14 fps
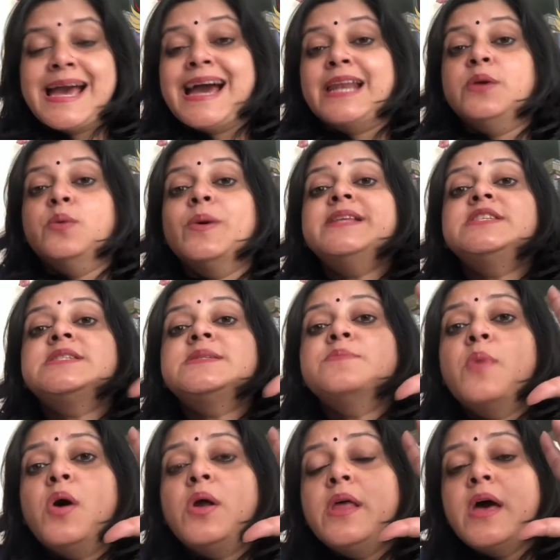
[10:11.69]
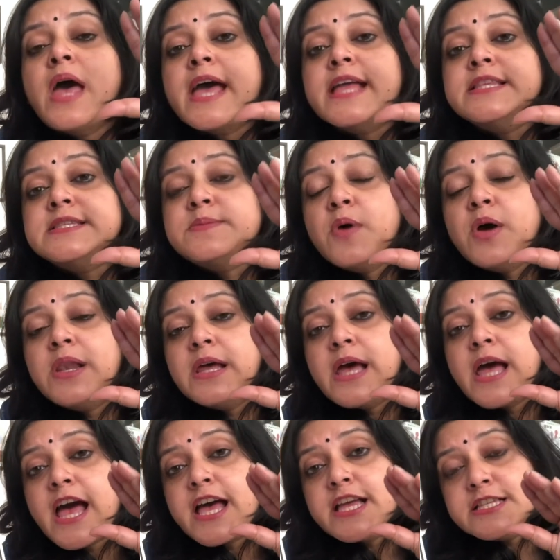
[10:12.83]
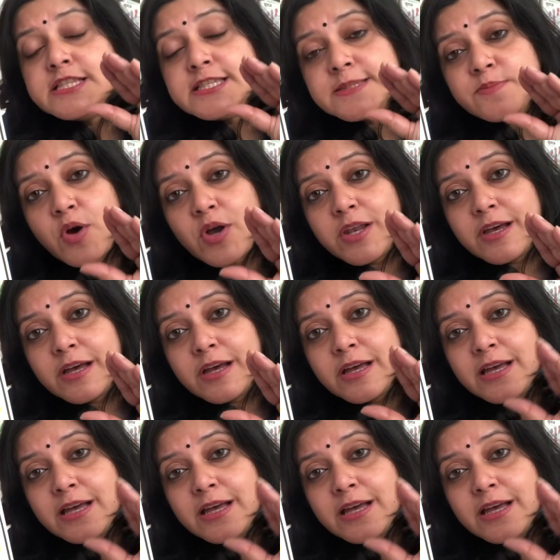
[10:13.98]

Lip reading: he went smaller and smaller and smaller